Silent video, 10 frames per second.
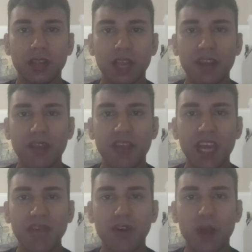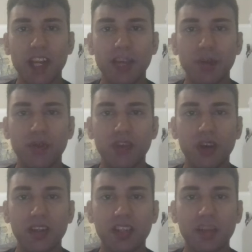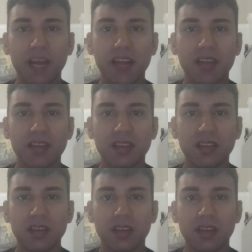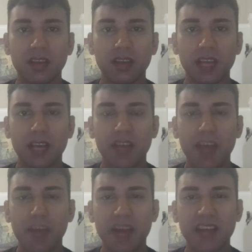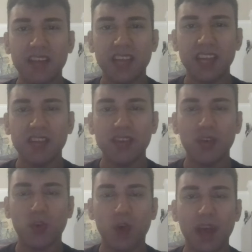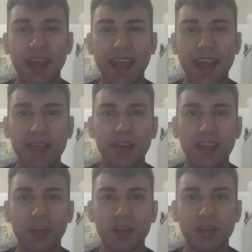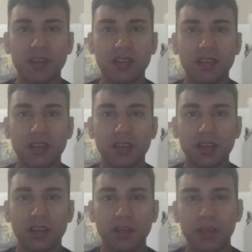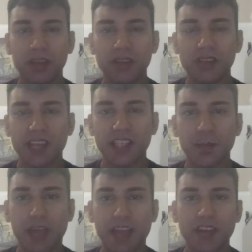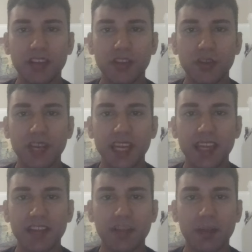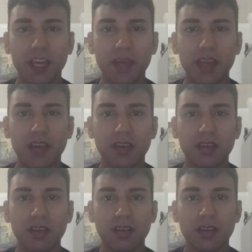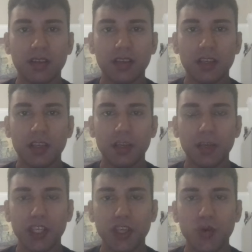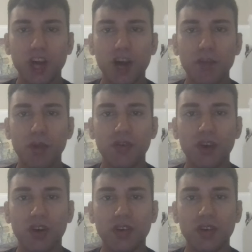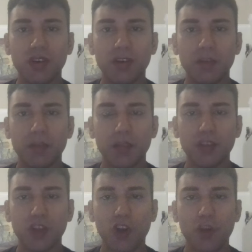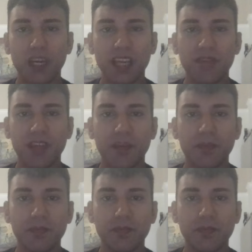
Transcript: Even if they've already moved on to someone else, in their minds, they can do whatever they want because they're special, unique, and superior. But you can't move on because you're beneath them.